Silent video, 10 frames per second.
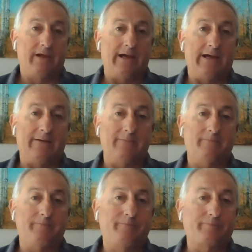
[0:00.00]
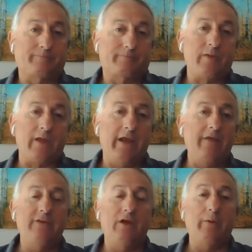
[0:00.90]
And
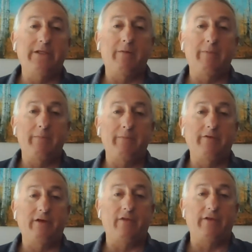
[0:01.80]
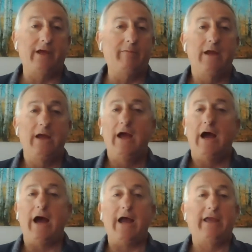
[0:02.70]
even though we tell people this all the time,
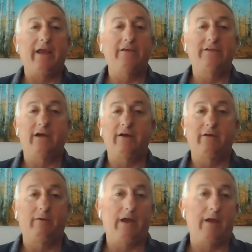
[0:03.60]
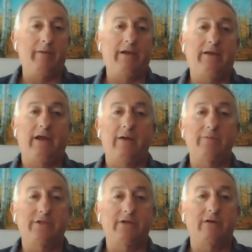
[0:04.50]
I can't tell you how many
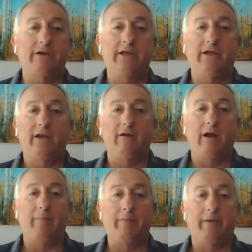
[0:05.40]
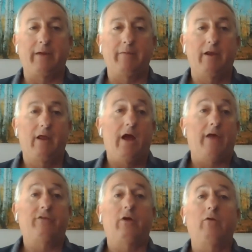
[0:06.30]
times year in and year out people came in. I
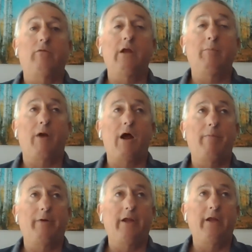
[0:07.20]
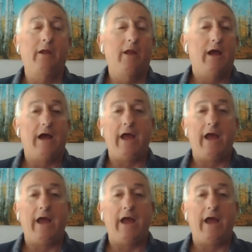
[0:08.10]
sold a rental property. I